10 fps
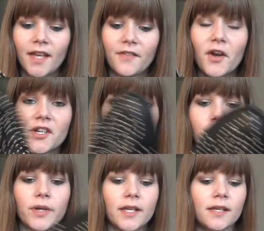and they're actually
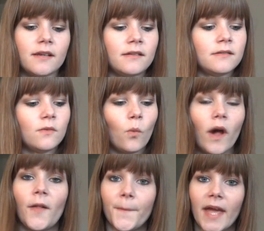pretty
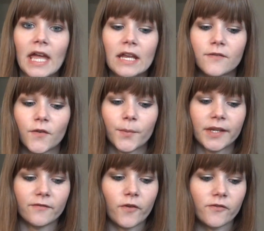well made for
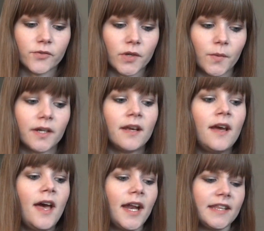being Forever 21, and
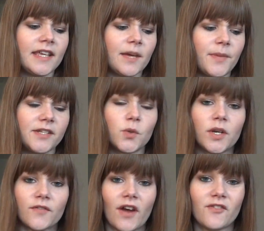I think I paid
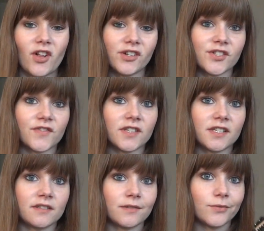$25 for
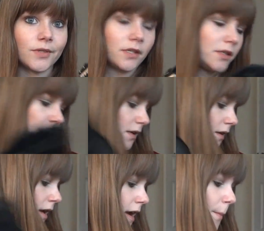these. That's a really good
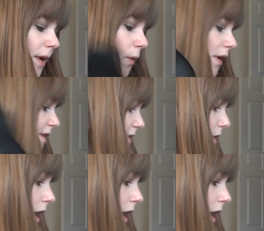deal, but I wear these a